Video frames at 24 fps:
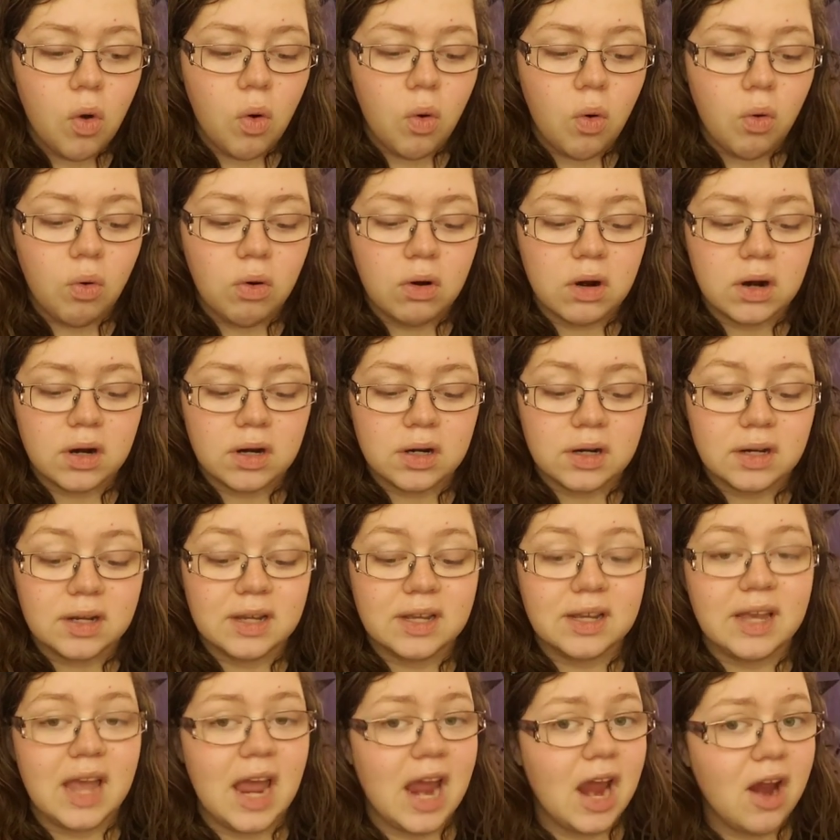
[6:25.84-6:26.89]
or
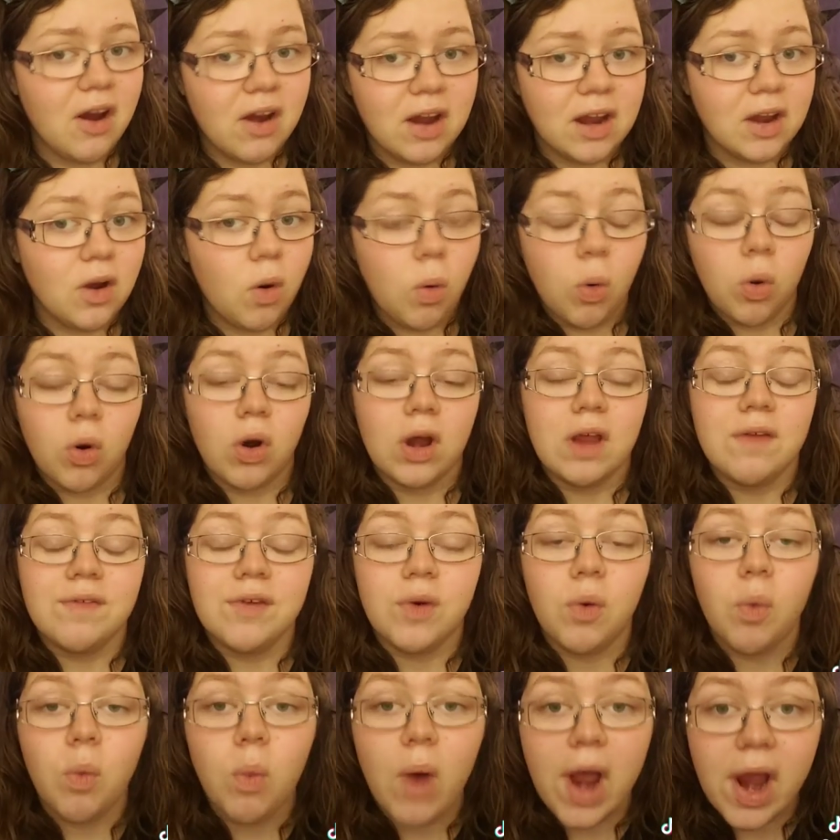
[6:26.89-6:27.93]
caring, or even
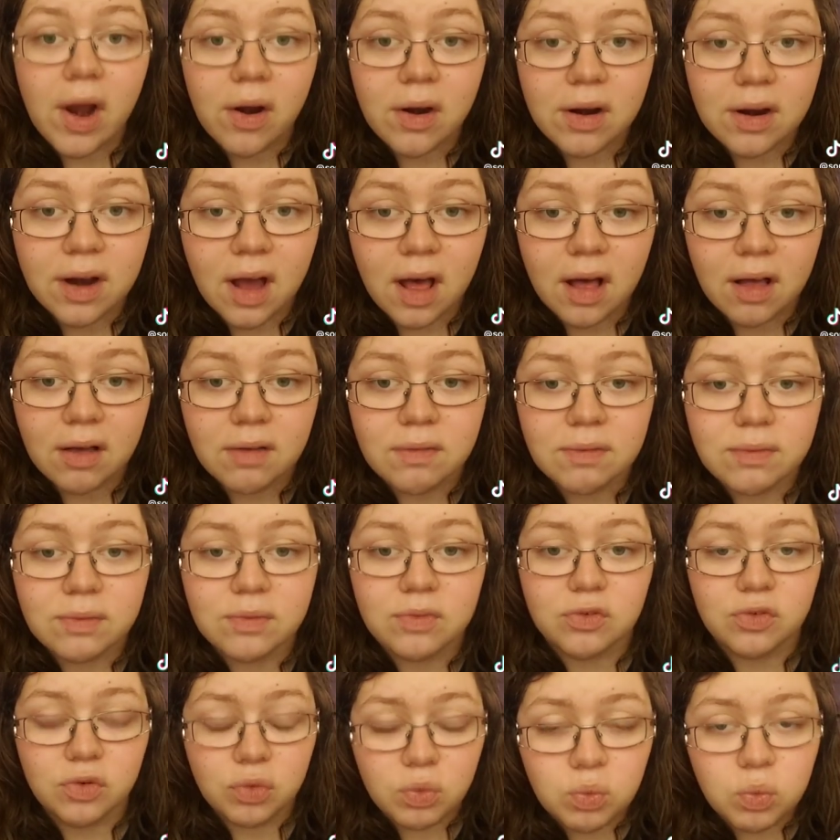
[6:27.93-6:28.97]
aware enough
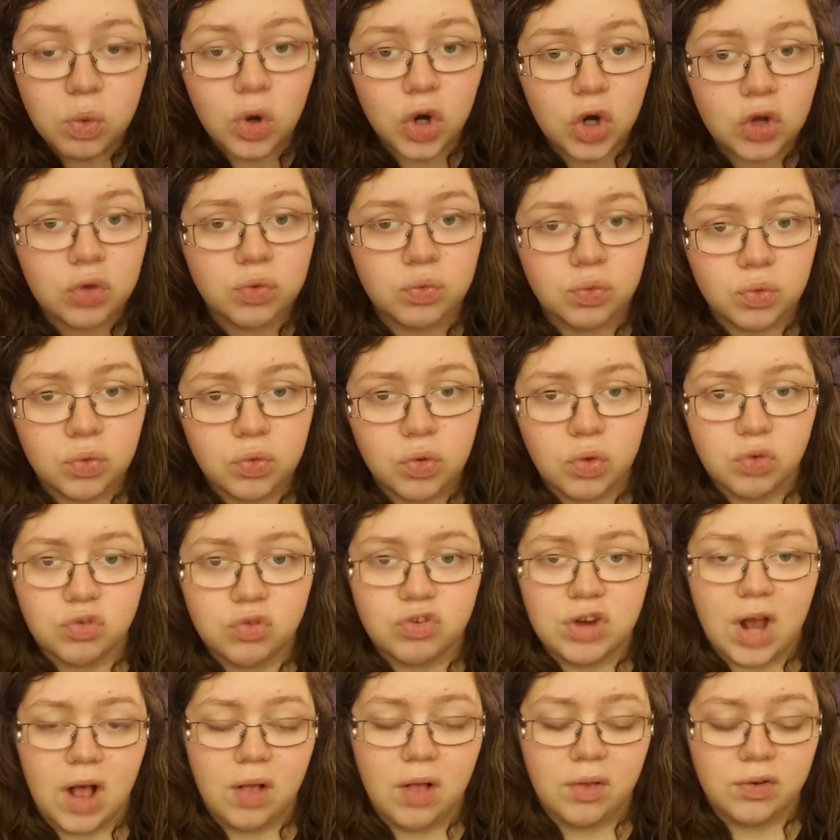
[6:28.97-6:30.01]
to work through those
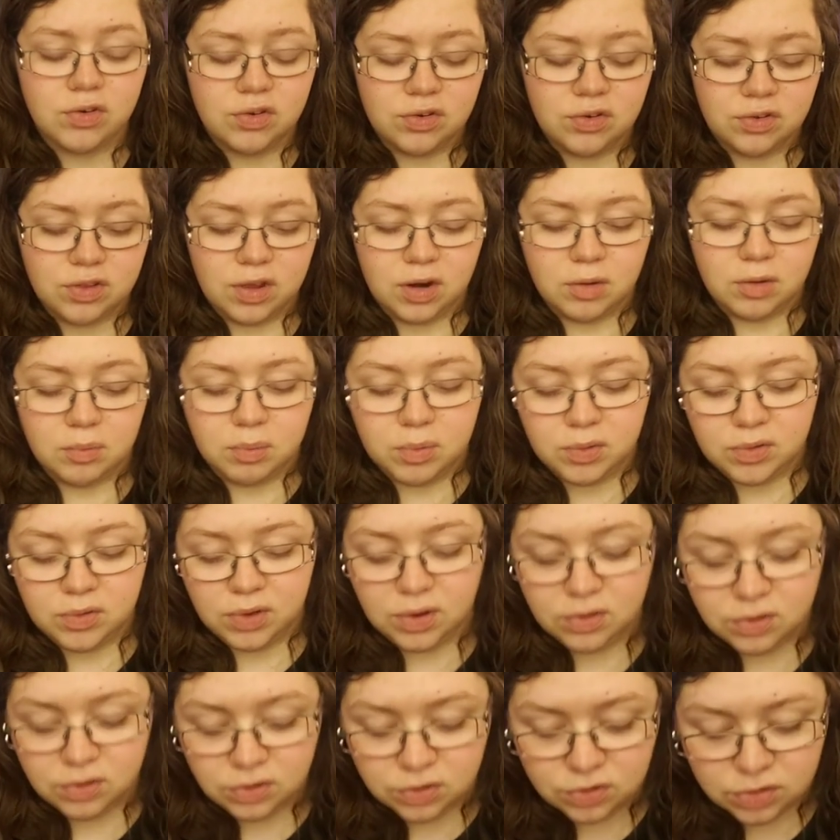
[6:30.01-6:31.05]
challenges that are
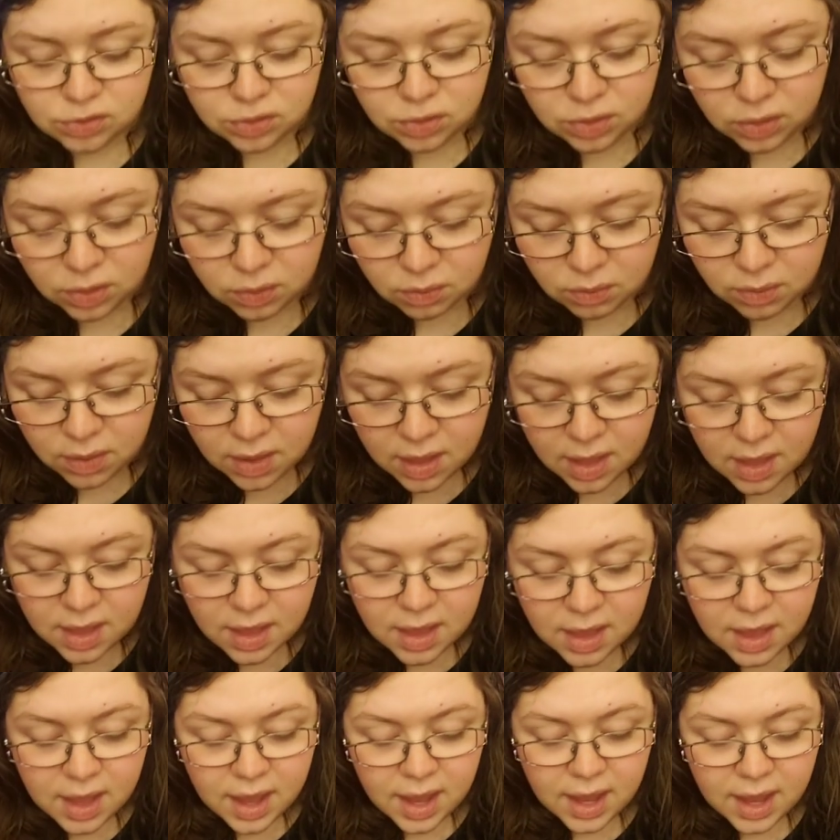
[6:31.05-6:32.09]
presented to you.
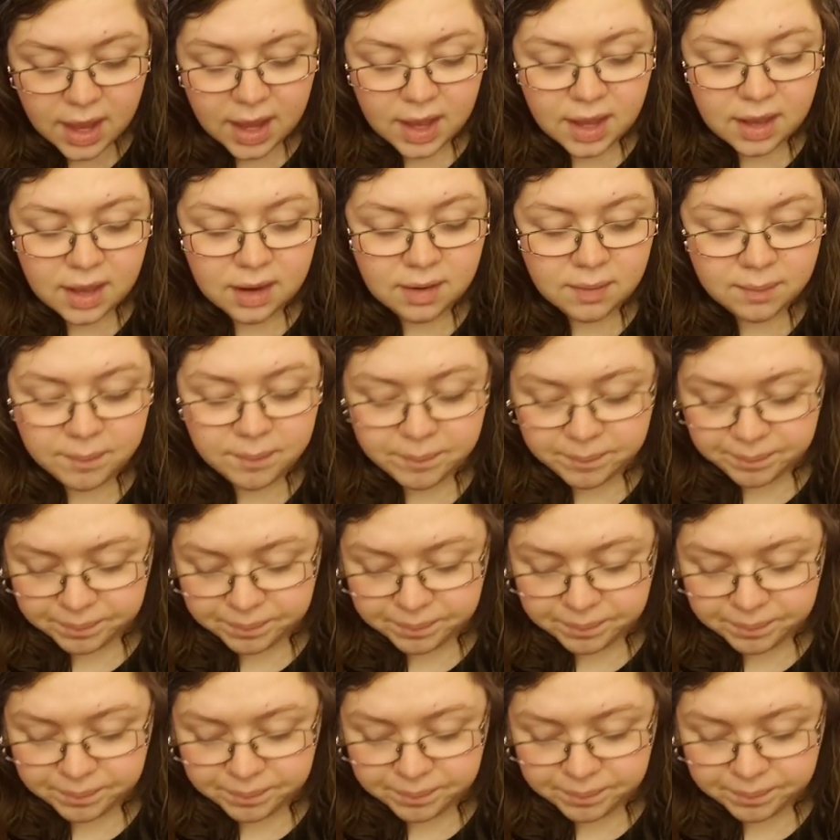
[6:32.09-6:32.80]
And